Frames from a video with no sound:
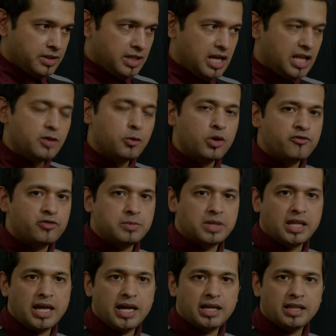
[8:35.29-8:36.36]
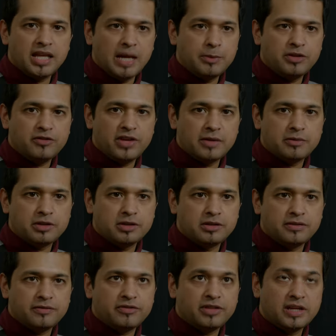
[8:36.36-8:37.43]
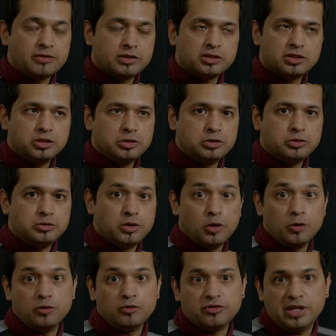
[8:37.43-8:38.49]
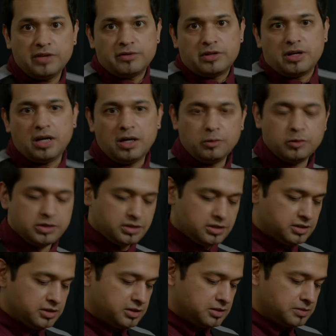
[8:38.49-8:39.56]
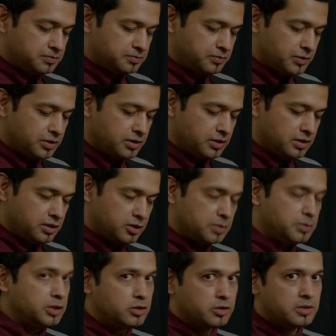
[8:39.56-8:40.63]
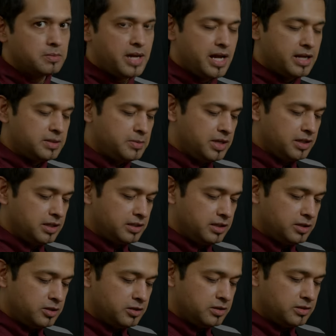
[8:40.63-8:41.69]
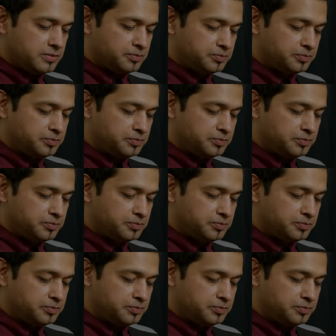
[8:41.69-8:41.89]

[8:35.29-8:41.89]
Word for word: anywhere from a light limey flavor flavor to no flavor at all, which is could be good or bad depending on your